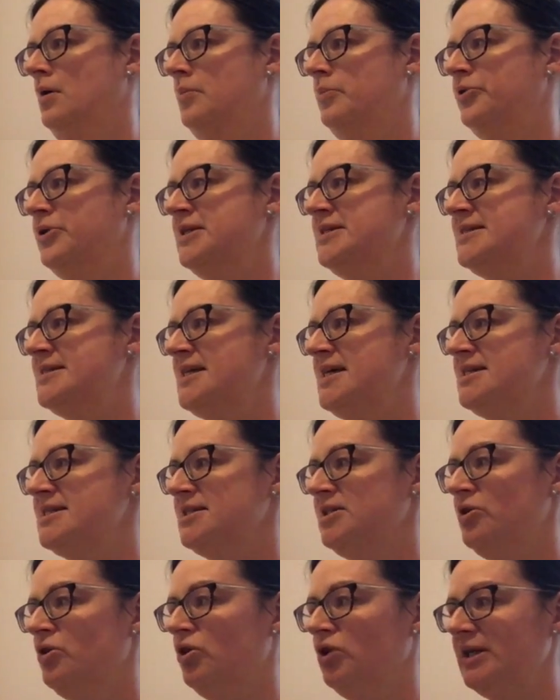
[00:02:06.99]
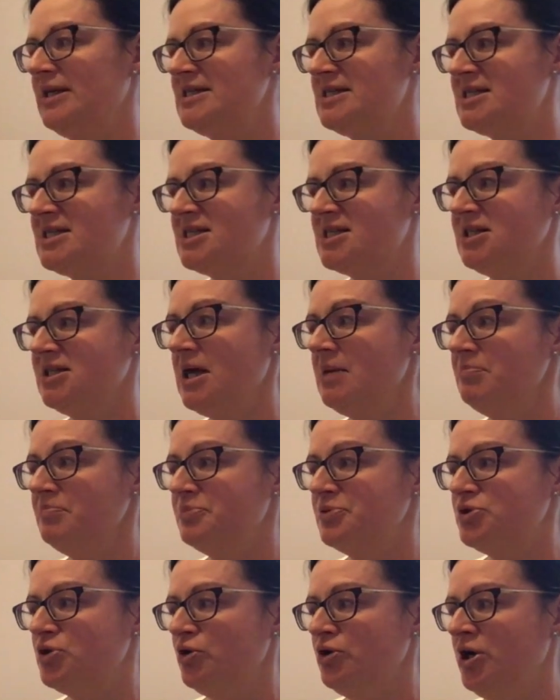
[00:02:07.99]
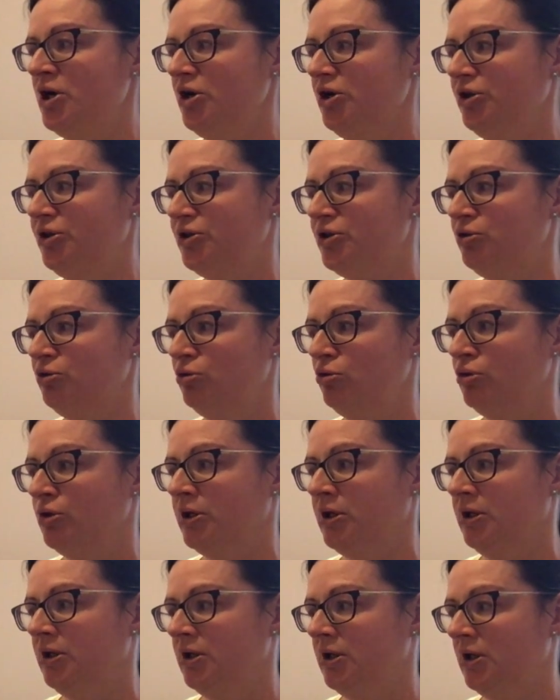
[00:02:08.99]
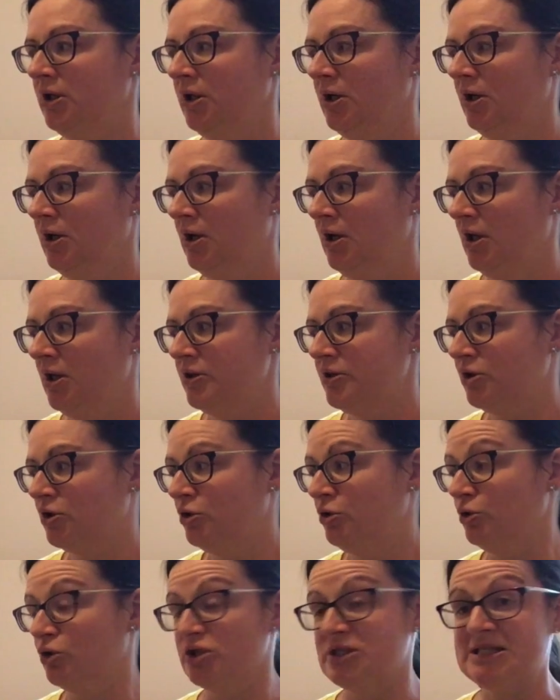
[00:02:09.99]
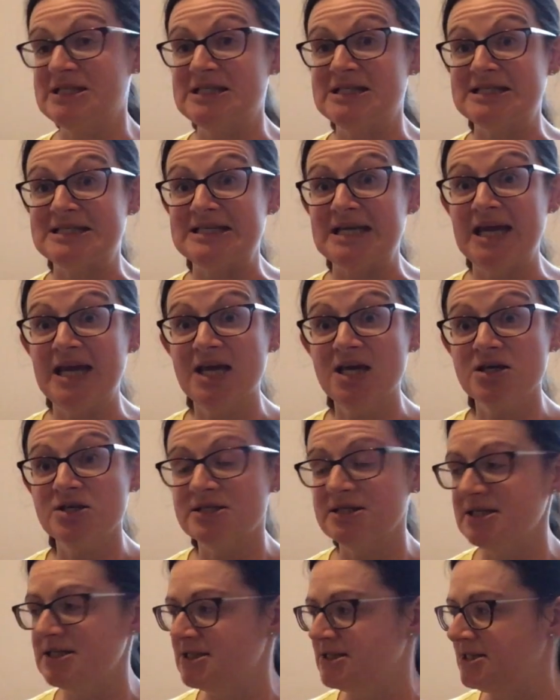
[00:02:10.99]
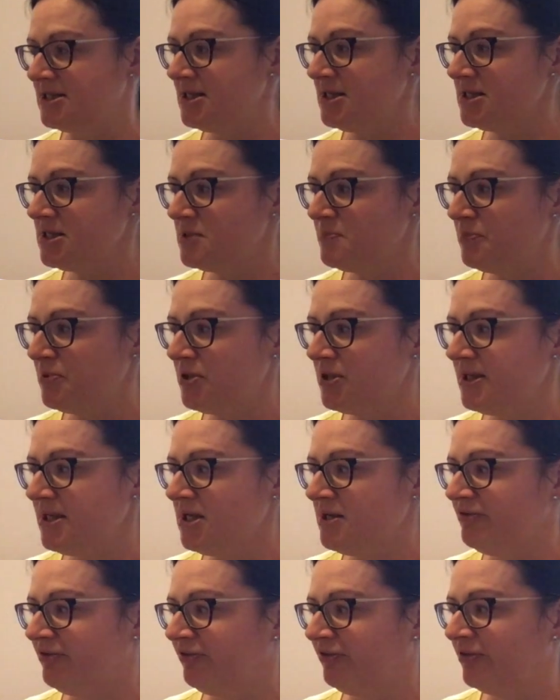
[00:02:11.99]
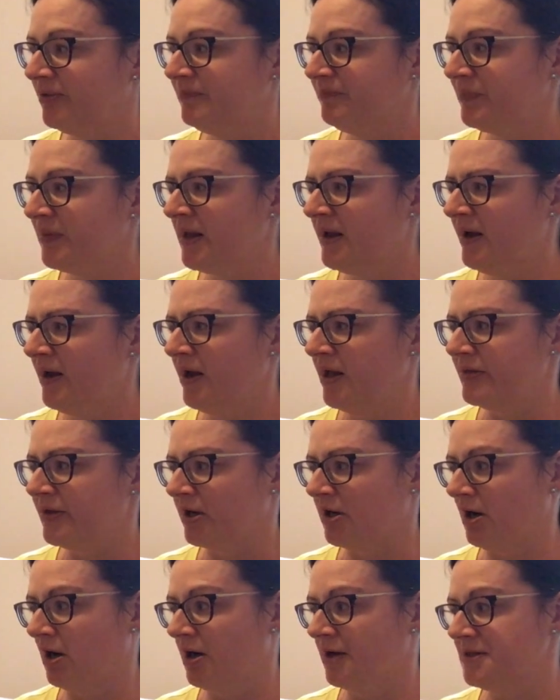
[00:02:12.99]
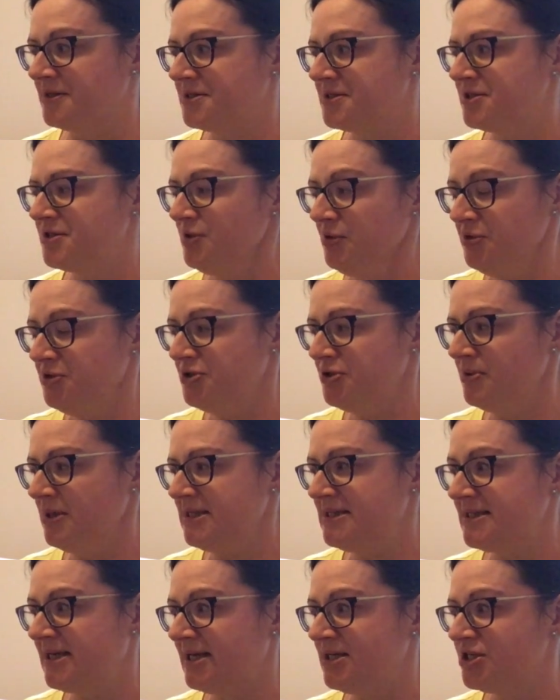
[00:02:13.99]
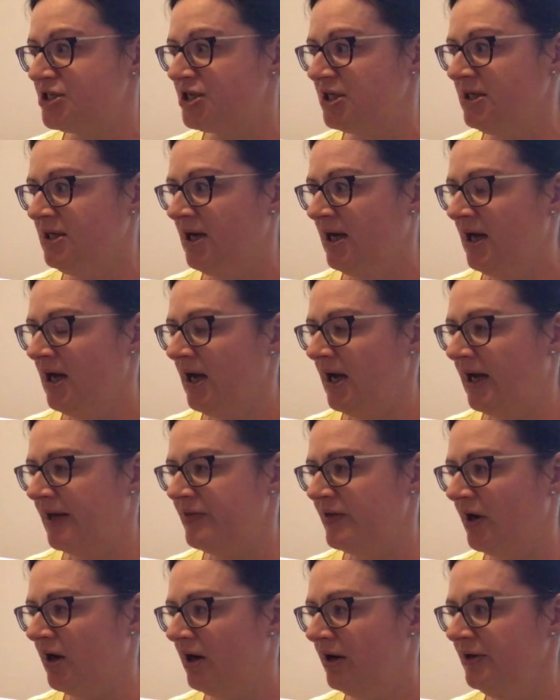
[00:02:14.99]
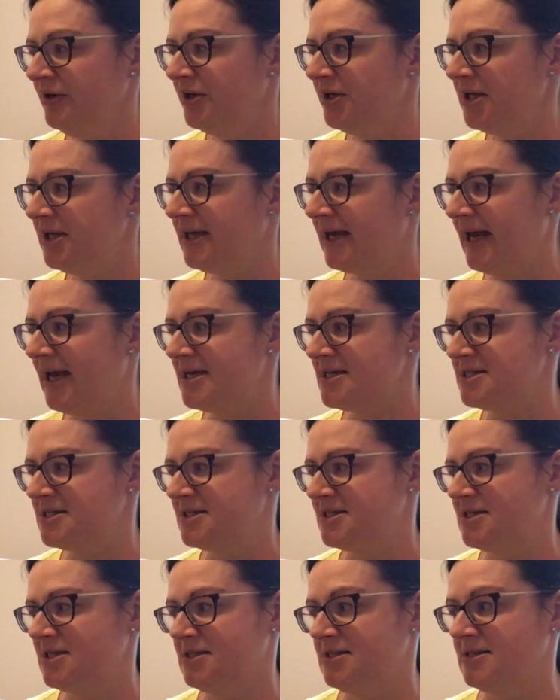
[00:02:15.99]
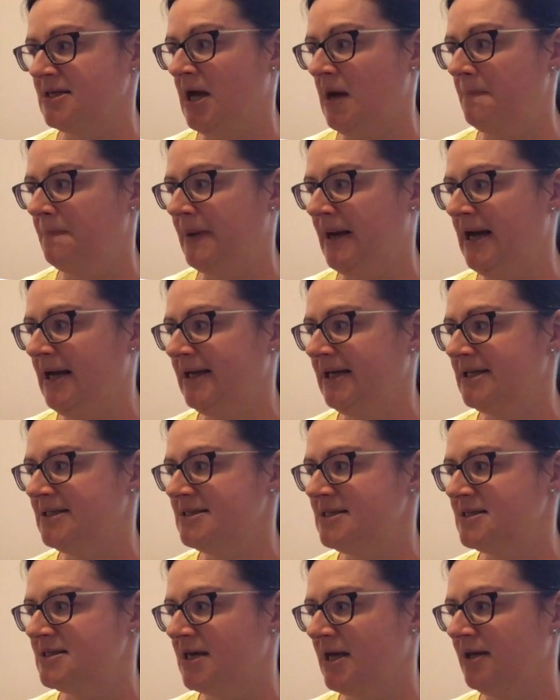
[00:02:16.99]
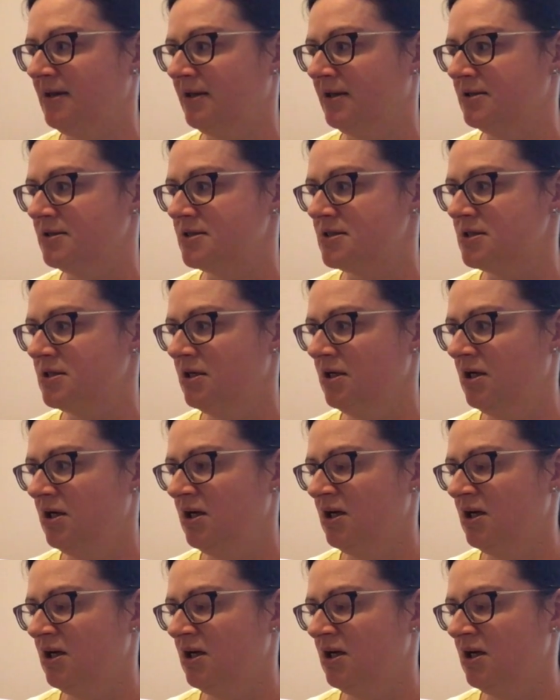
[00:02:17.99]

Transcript: Princess Lolly slumped on her throne. The cook stared in disbelief. The guard stood to attention and the hungry guests sat back in silence.